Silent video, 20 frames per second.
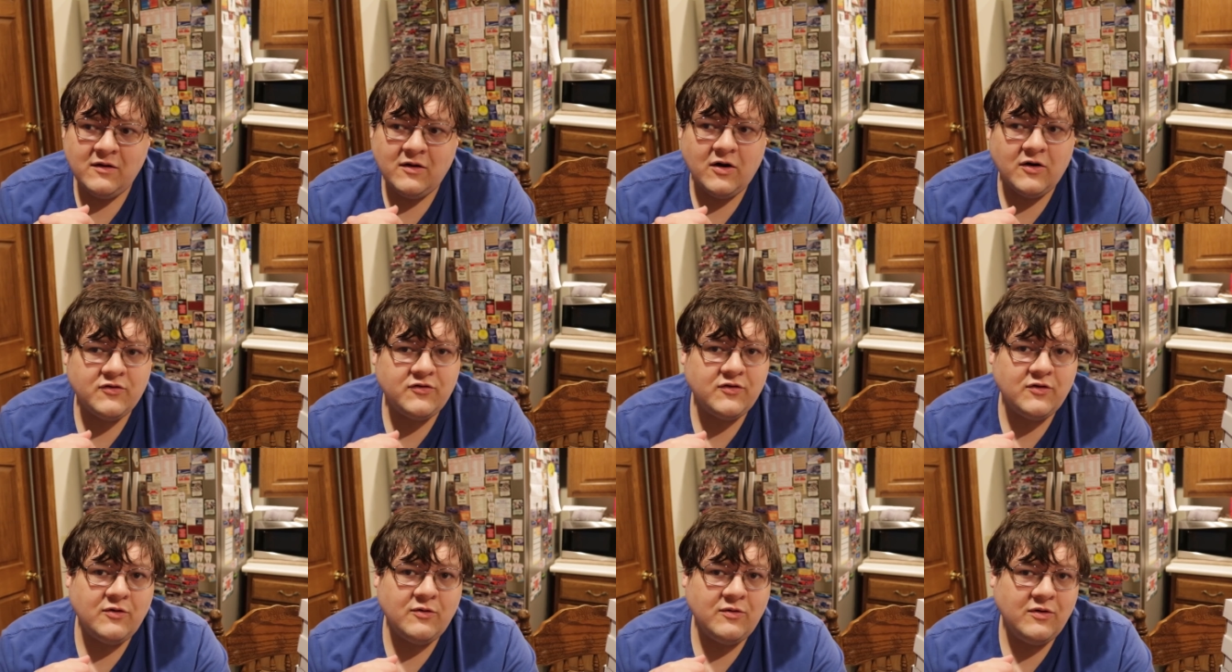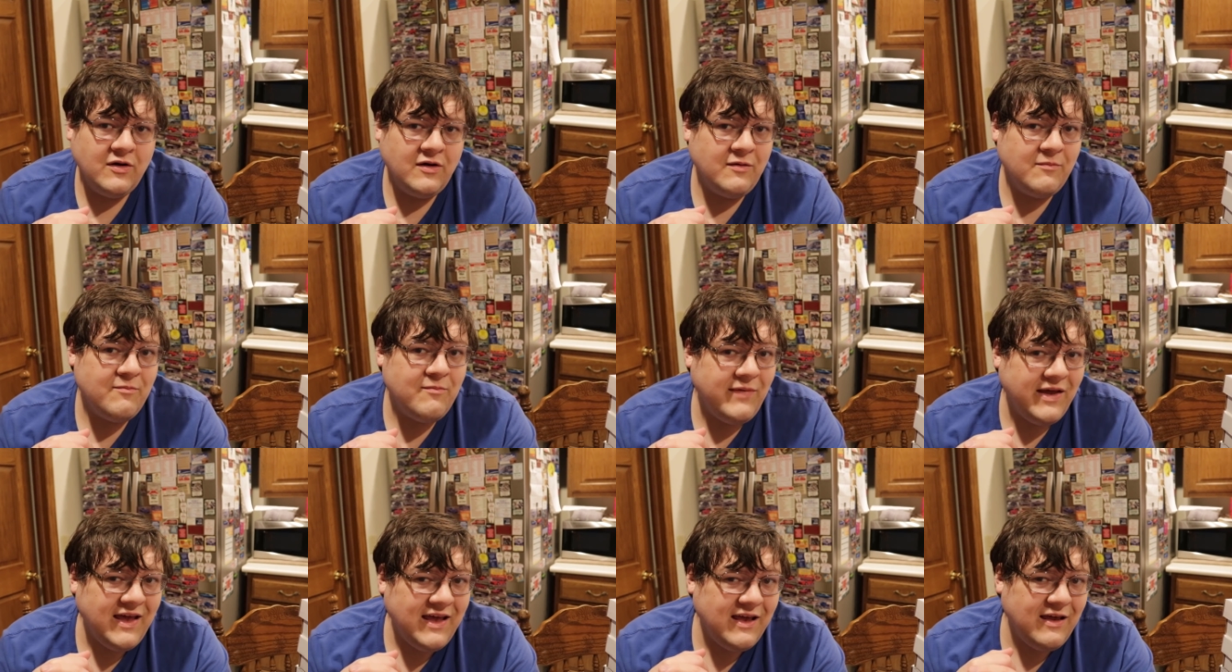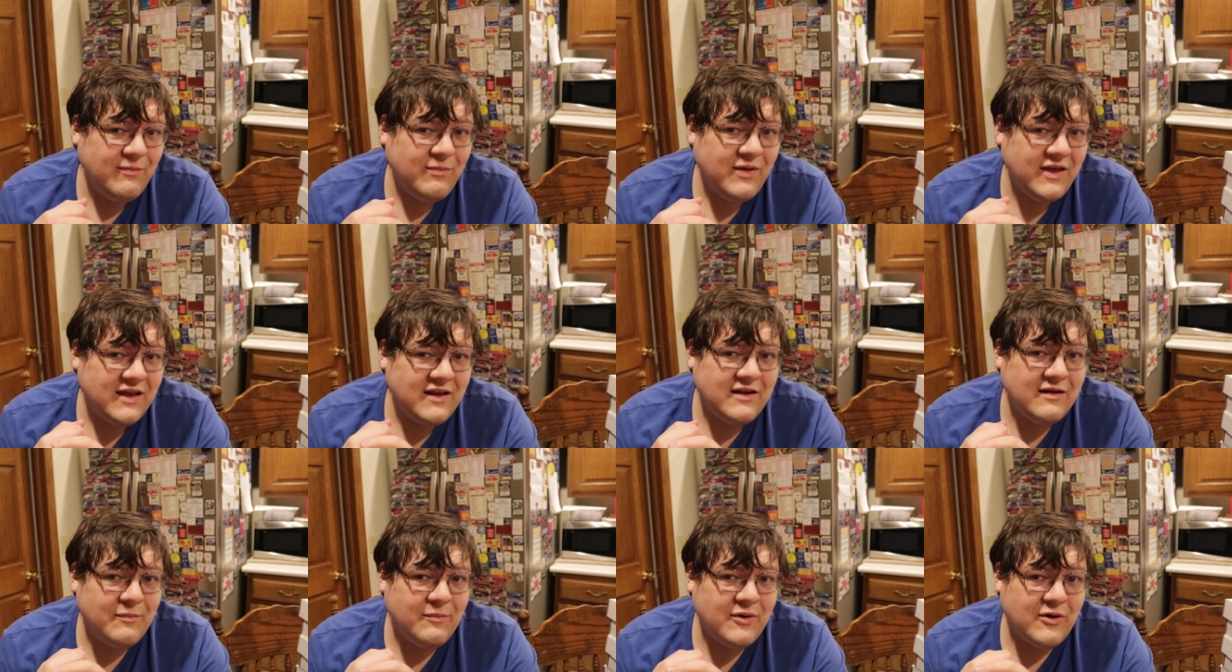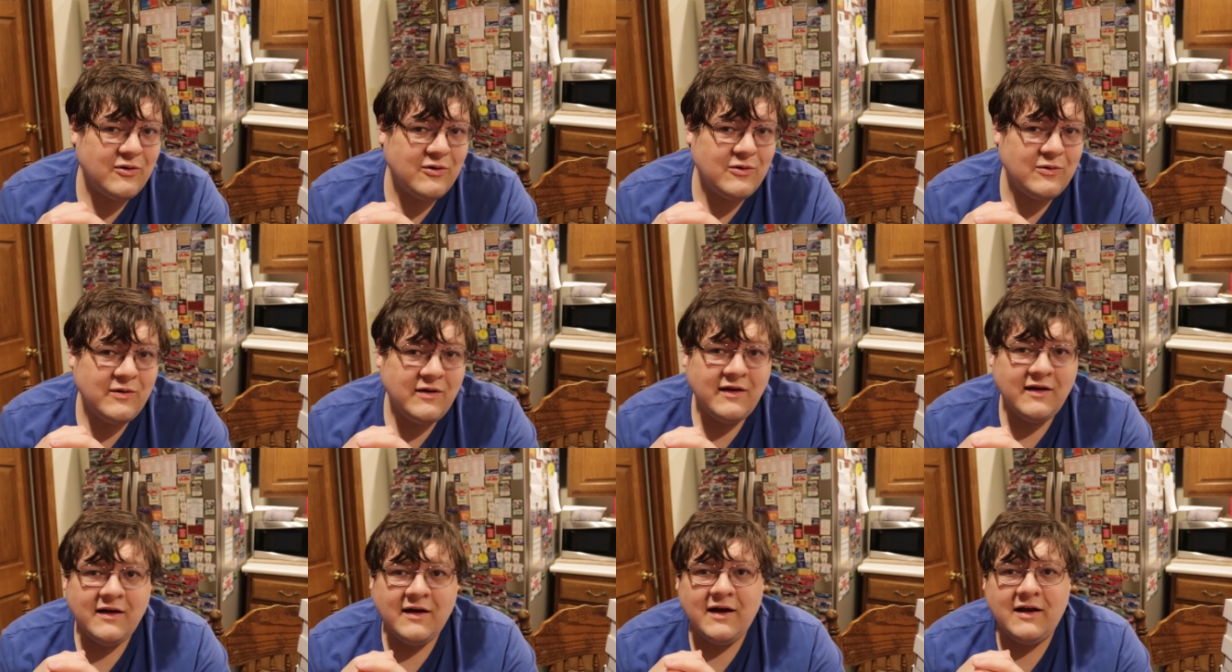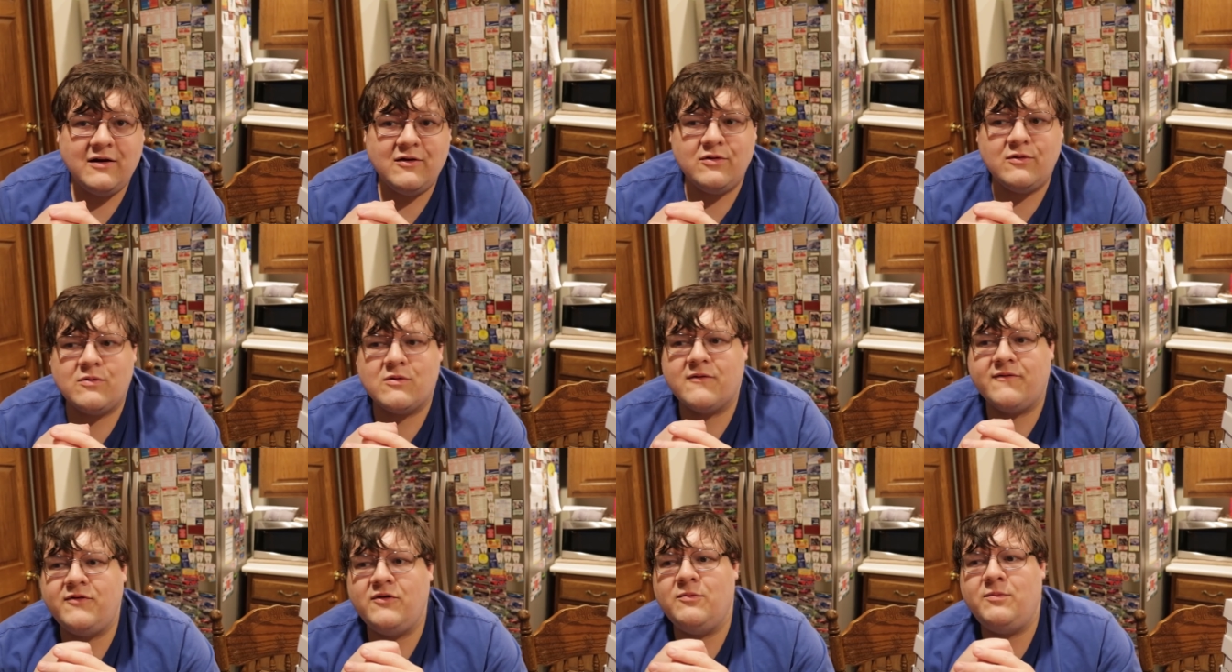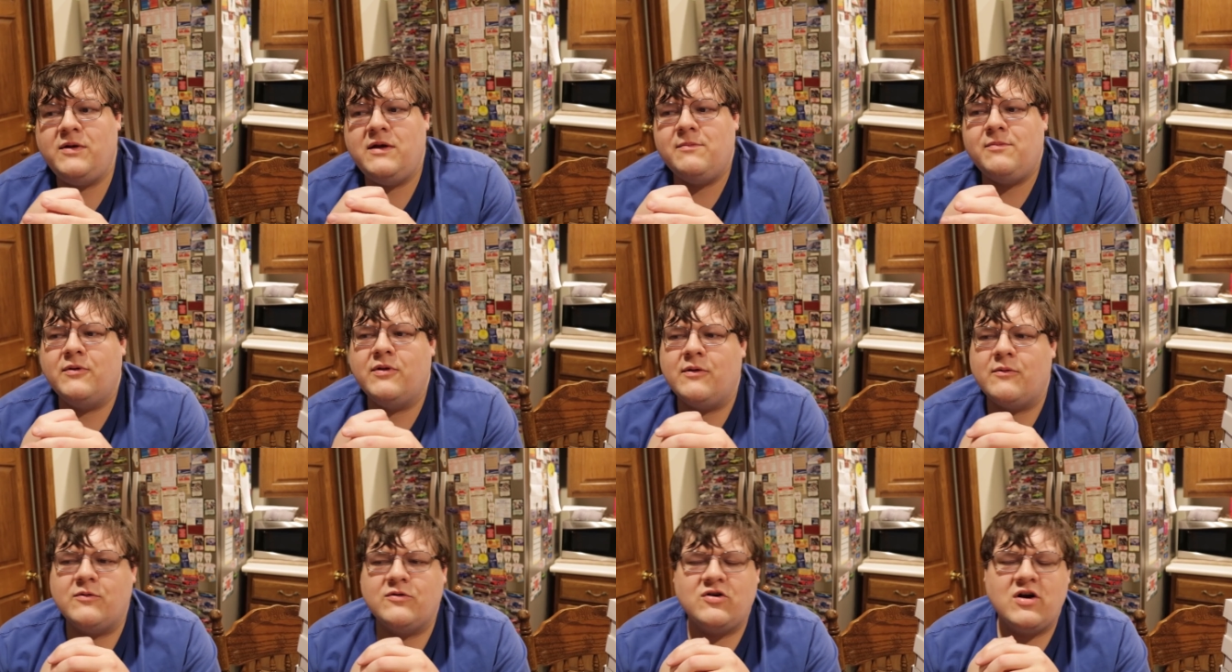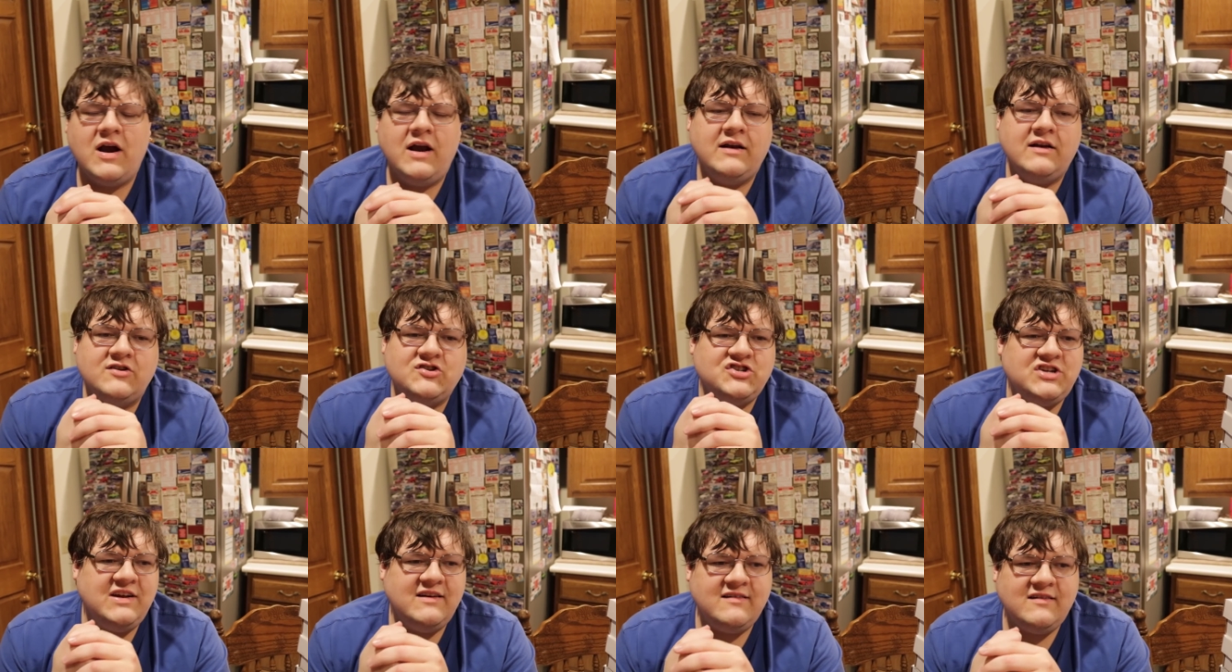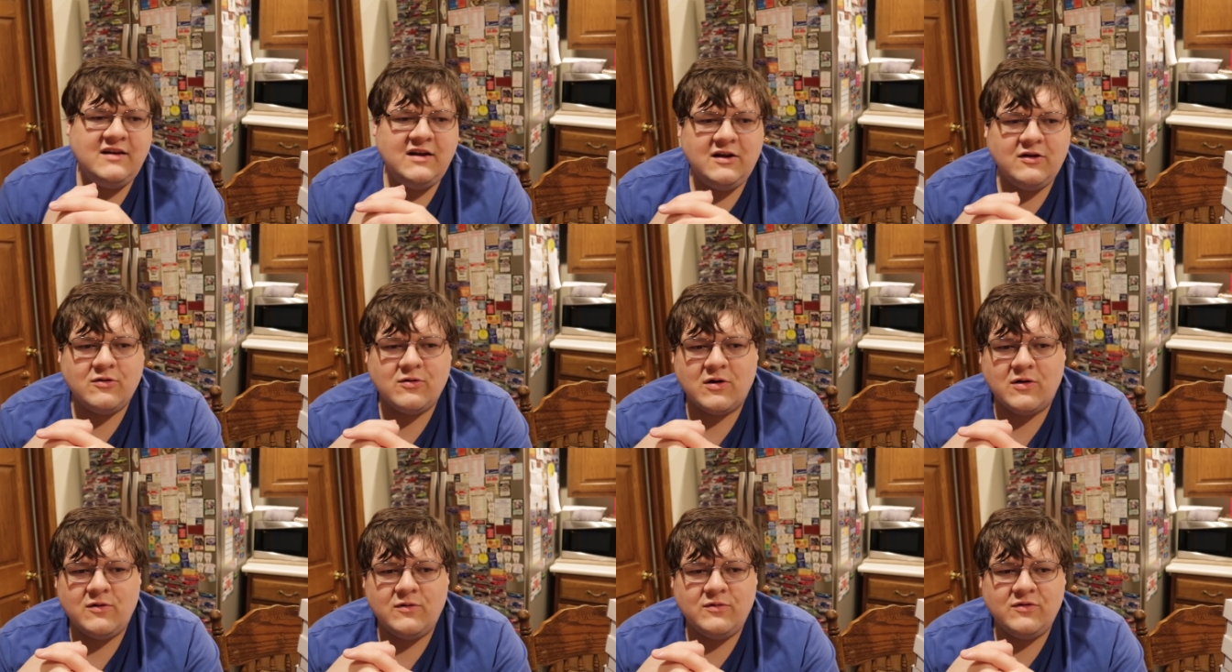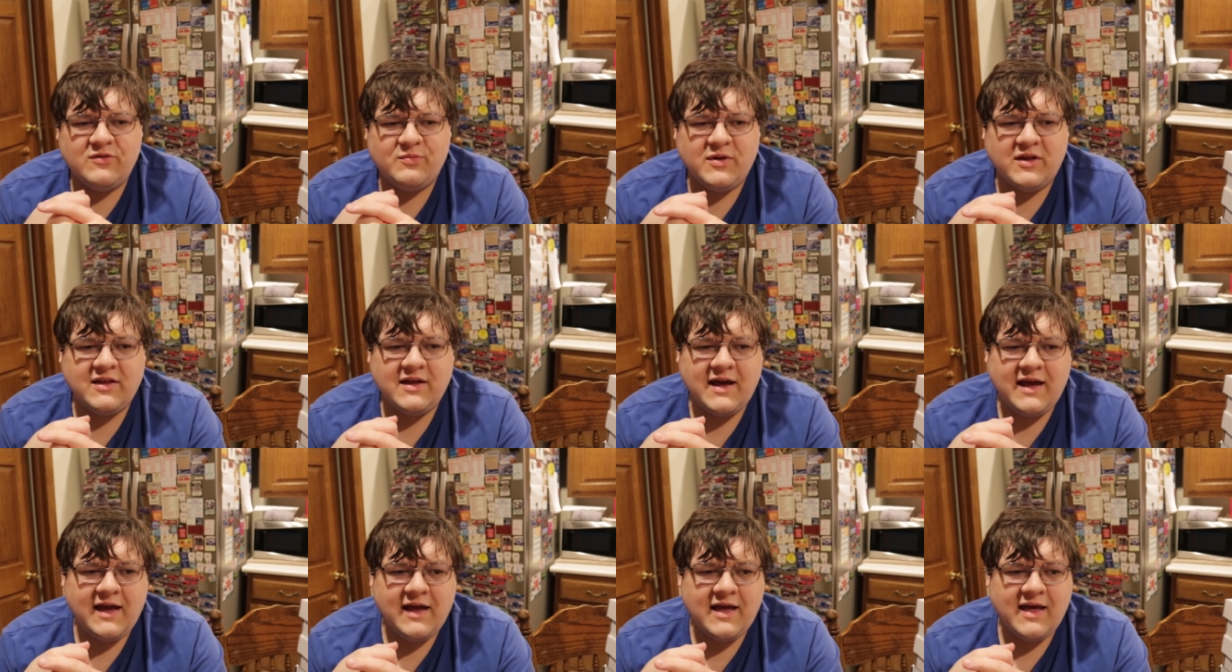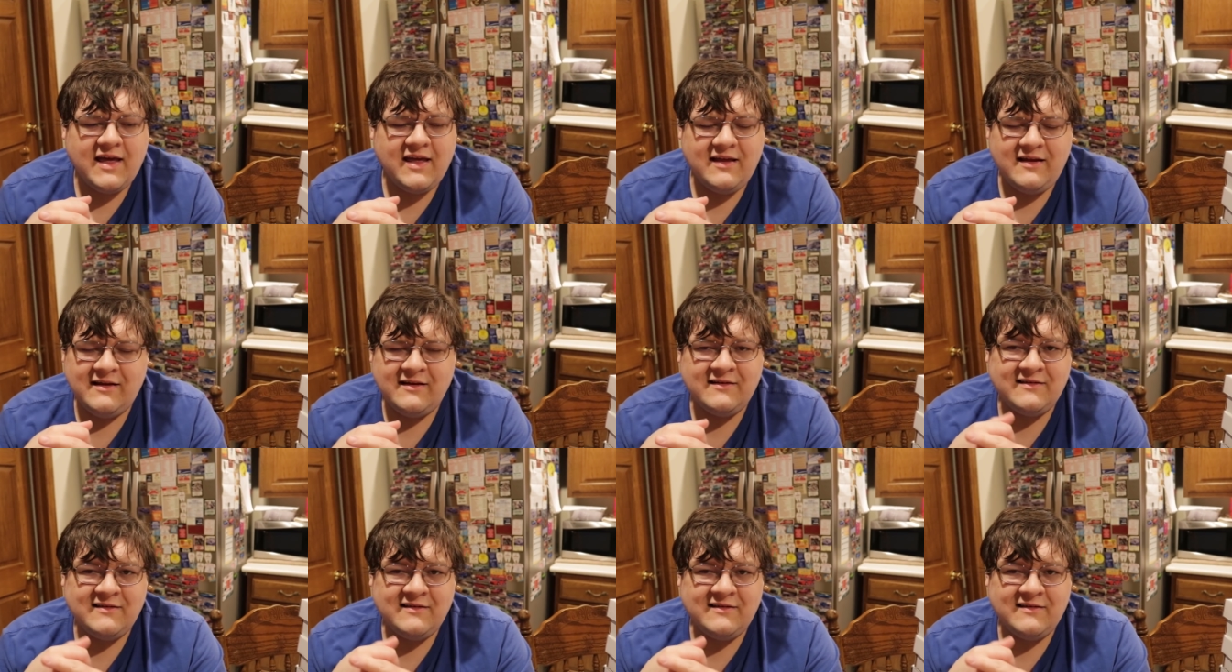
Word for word: Also, maybe a Nibiru, I know there were a few people that were trying to cheese DD Crows, but like,